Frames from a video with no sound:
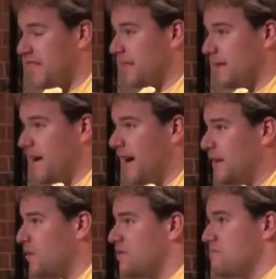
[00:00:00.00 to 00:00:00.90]
the Secular
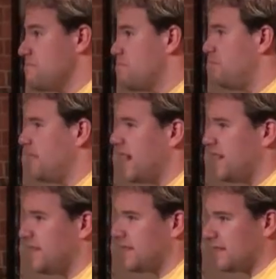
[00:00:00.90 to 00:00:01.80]
Party or the
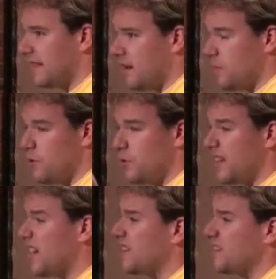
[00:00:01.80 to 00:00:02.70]
Atheist Club or
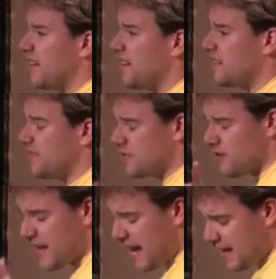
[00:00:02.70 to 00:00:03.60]
the Atheist Foundation of
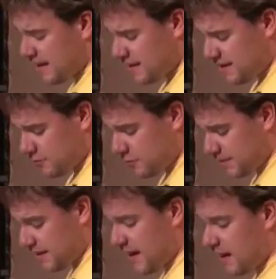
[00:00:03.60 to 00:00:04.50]
Australia, any of these
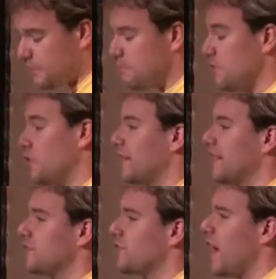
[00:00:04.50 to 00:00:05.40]
groups that are, at
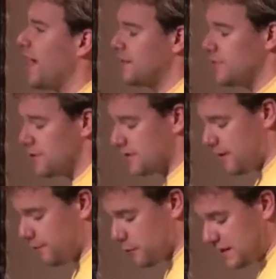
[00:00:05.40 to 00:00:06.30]
least trying to do
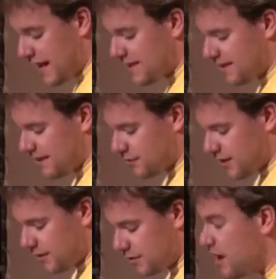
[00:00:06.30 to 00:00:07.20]
stuff or say that they're
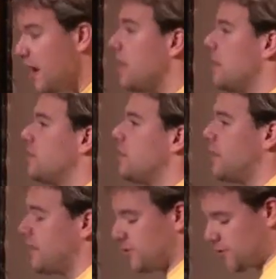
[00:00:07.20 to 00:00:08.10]
trying to.
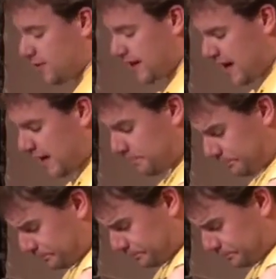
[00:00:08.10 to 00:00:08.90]
Nobody knows who they are.